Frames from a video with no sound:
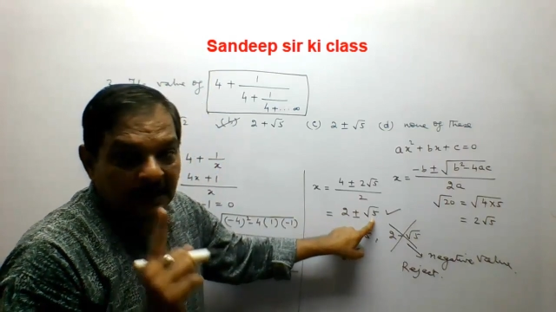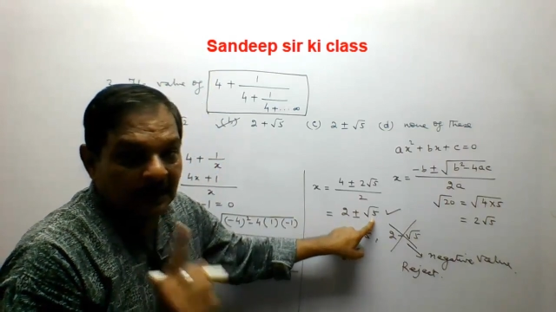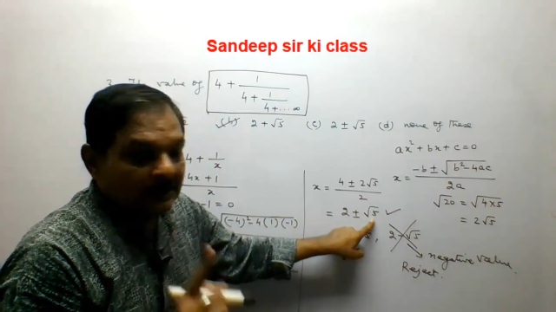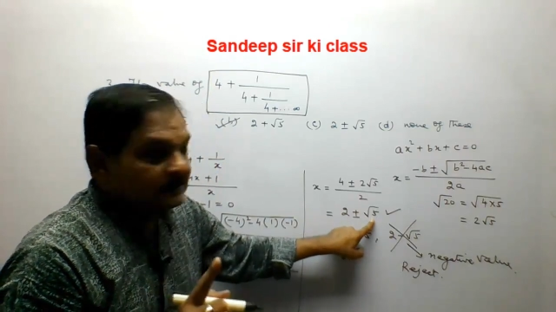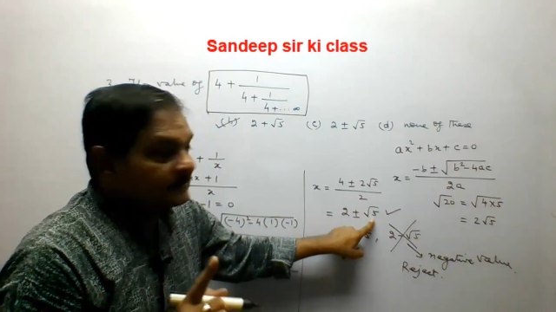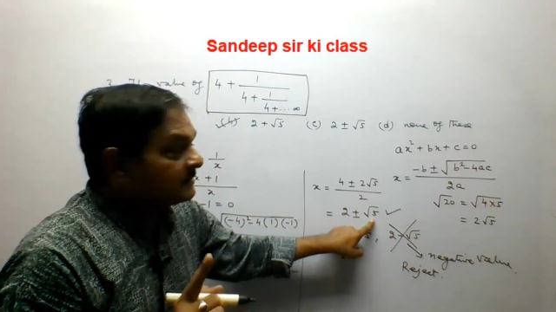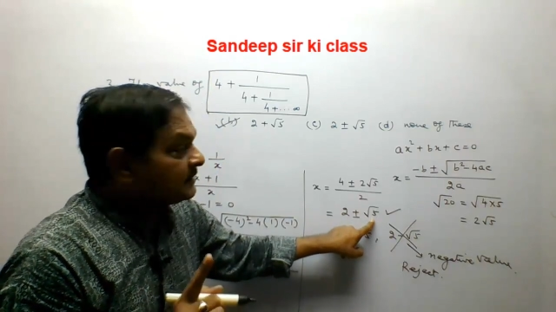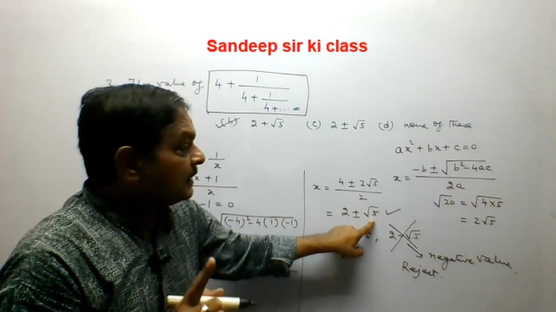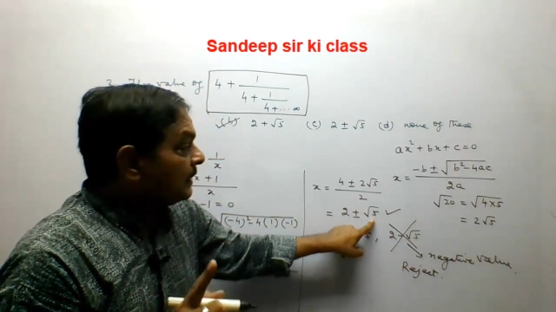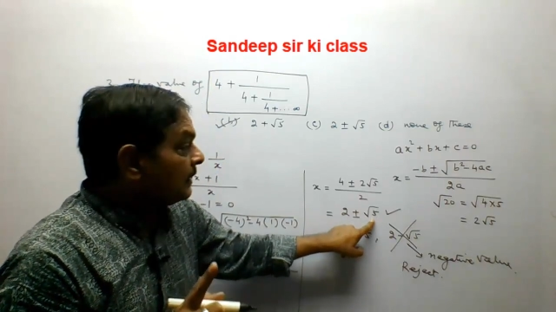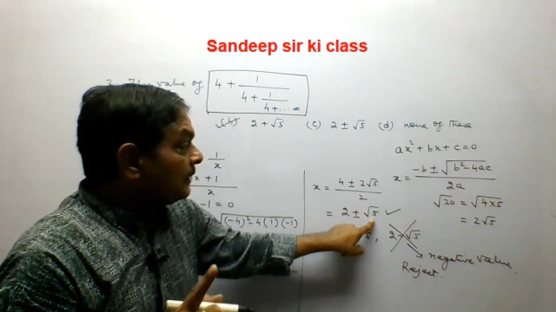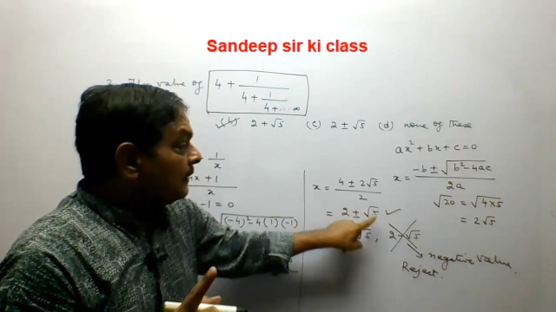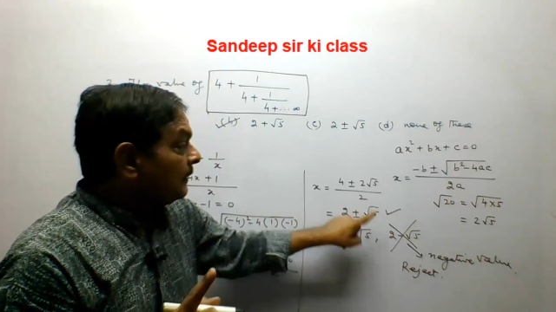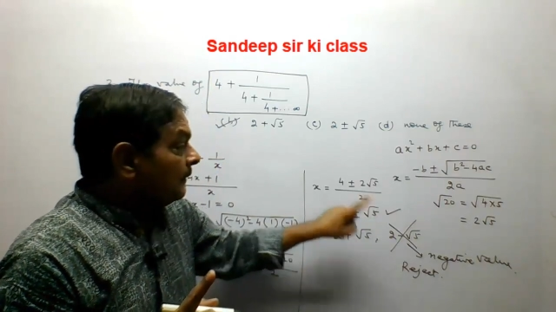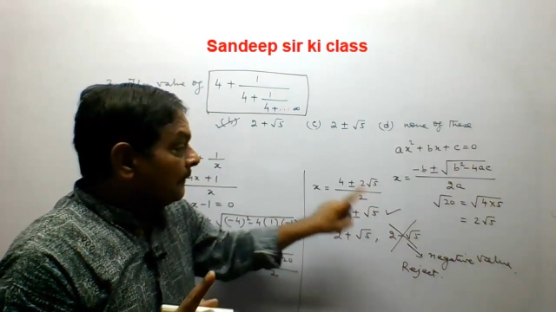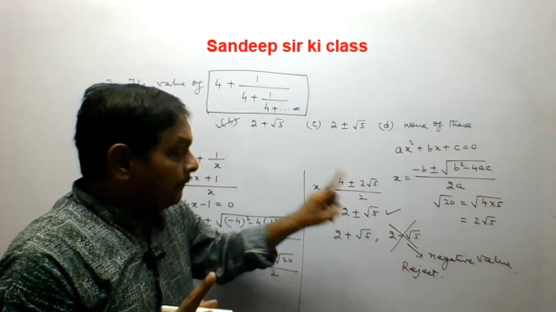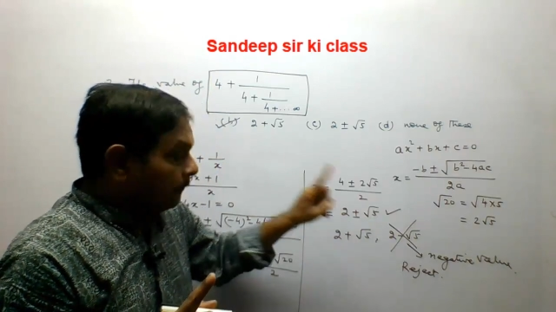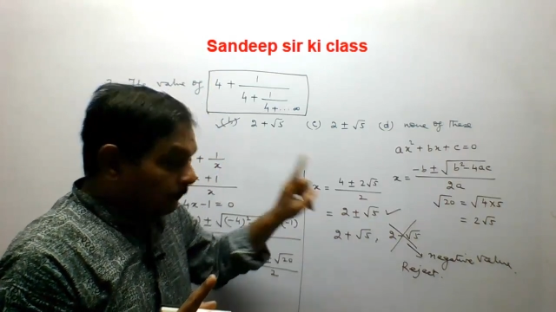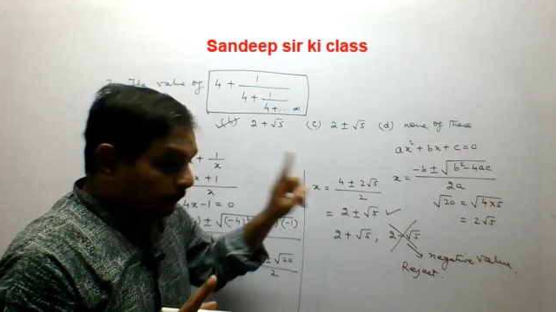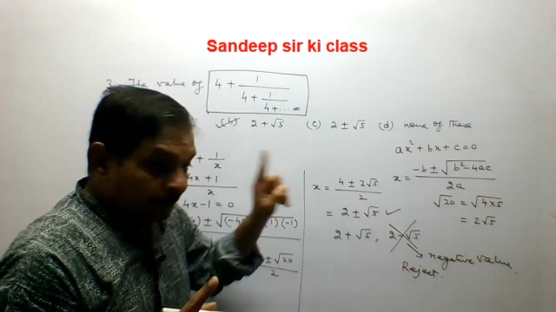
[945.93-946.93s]
answer
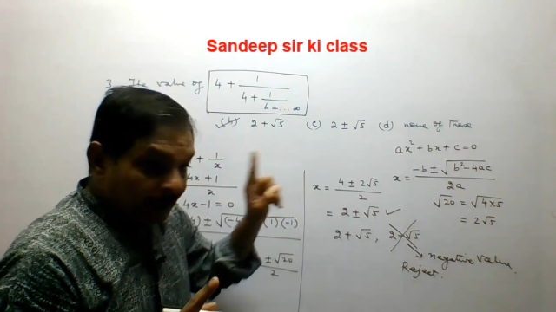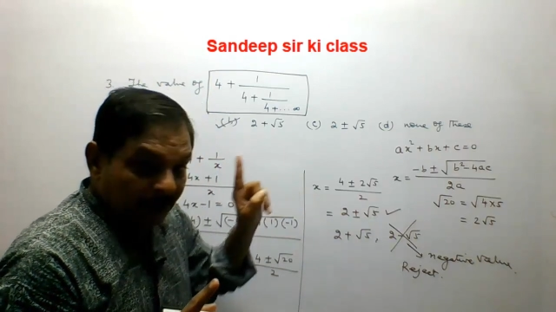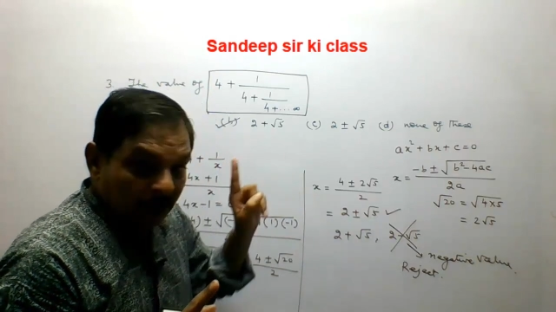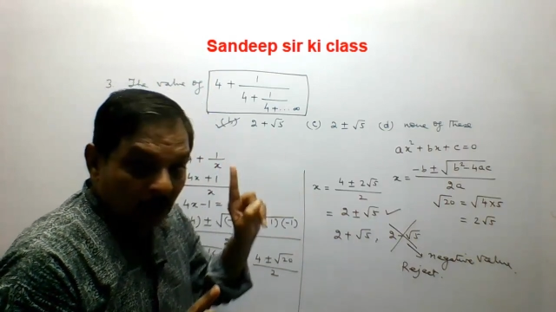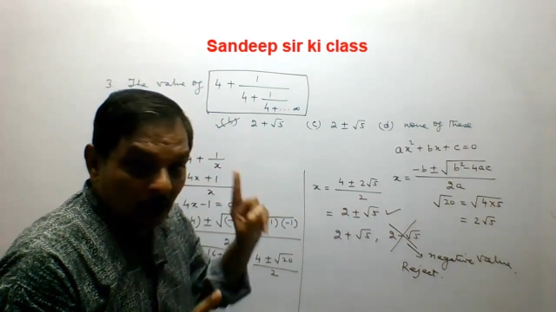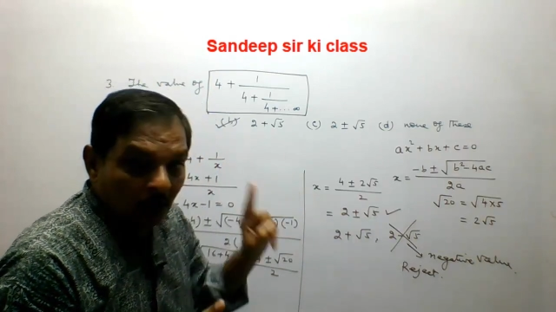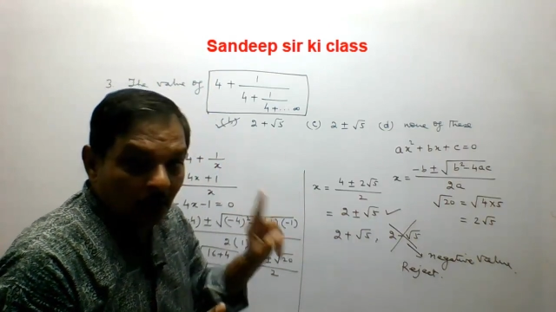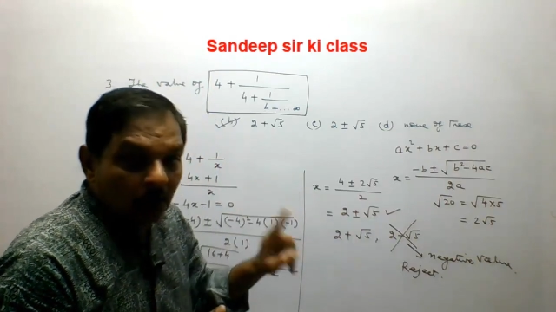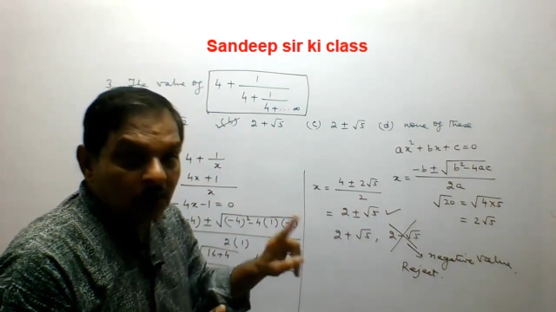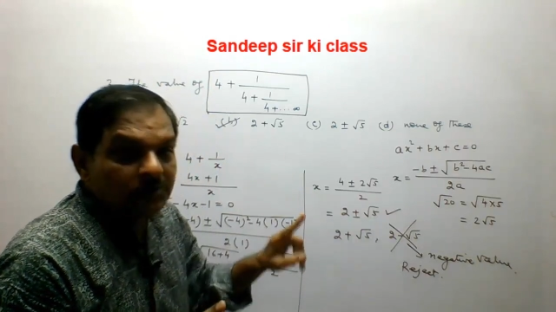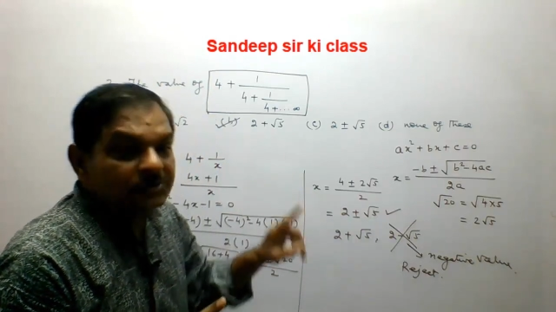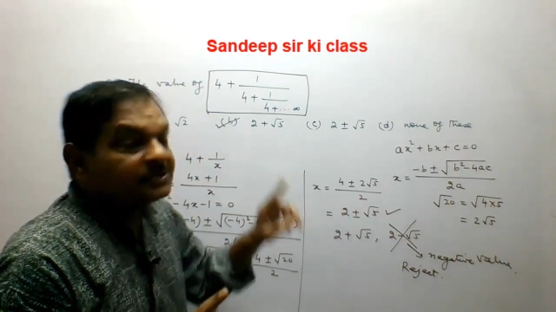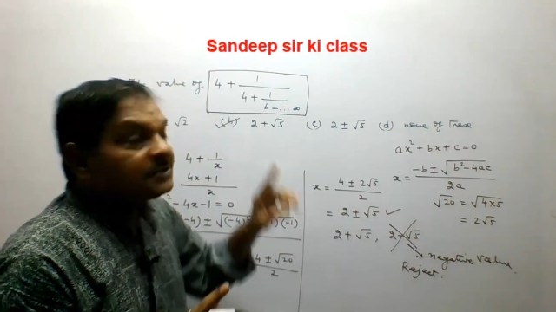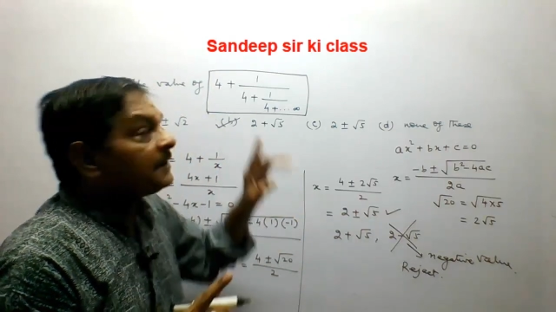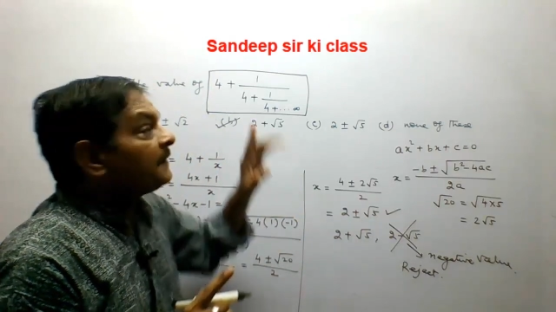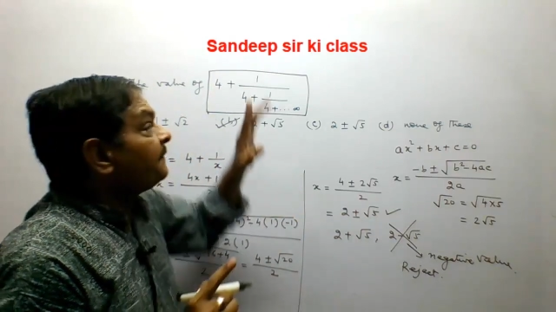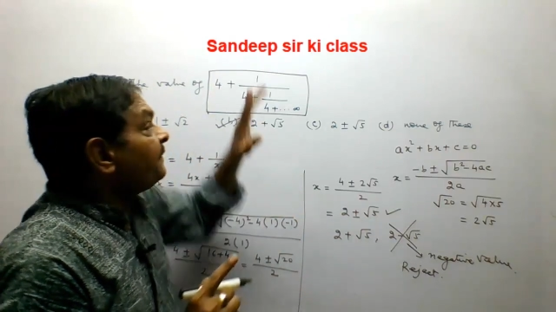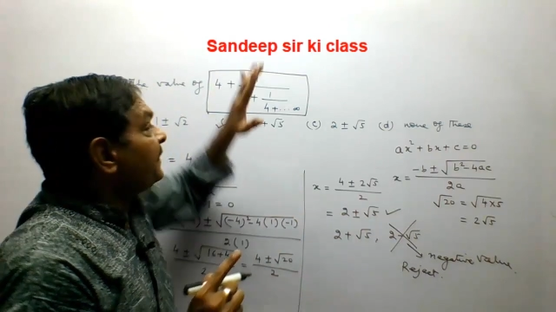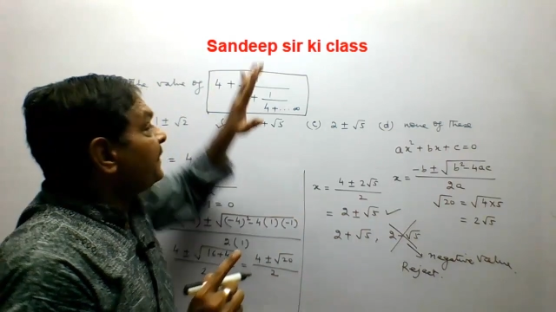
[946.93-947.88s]
because